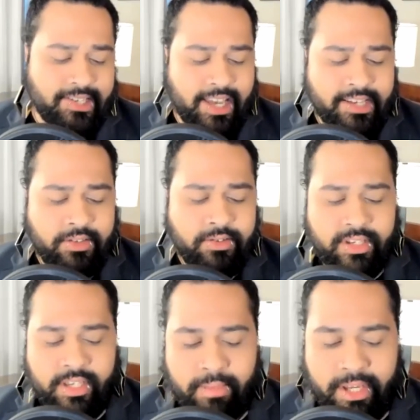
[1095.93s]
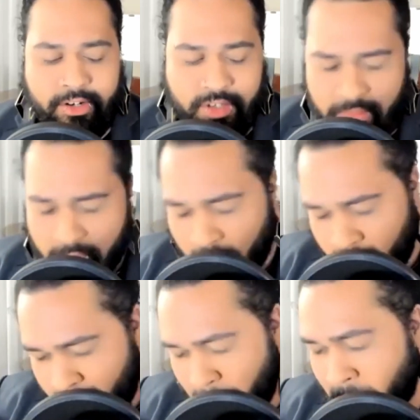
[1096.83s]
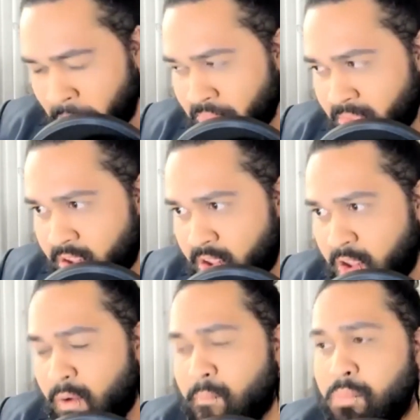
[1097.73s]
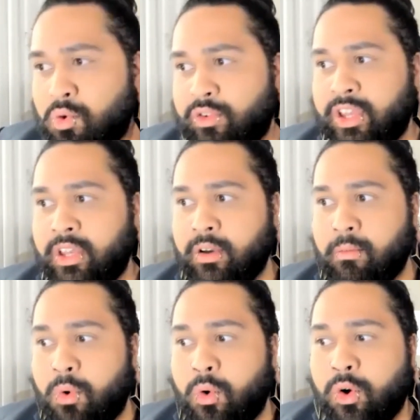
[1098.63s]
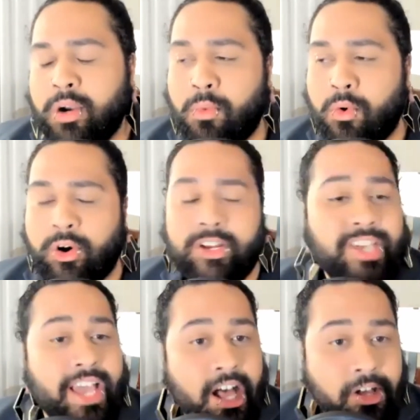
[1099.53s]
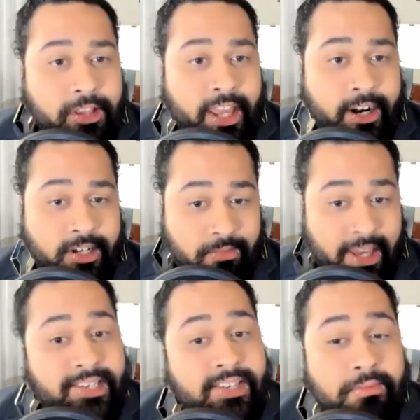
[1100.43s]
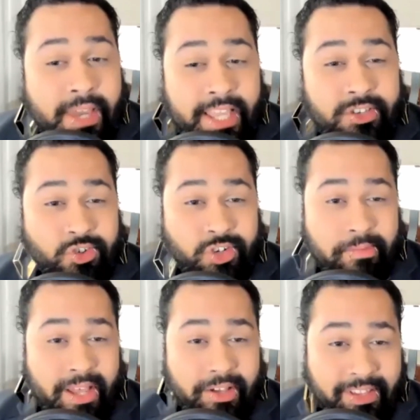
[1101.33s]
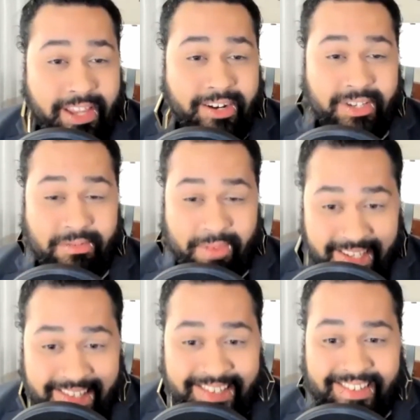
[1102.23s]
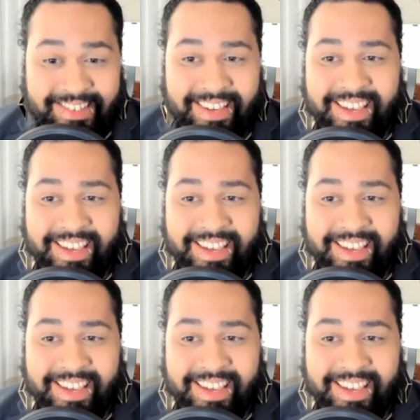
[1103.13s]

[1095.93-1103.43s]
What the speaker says: As you see peer support moving more and more into healthcare spaces, mainstream healthcare spaces,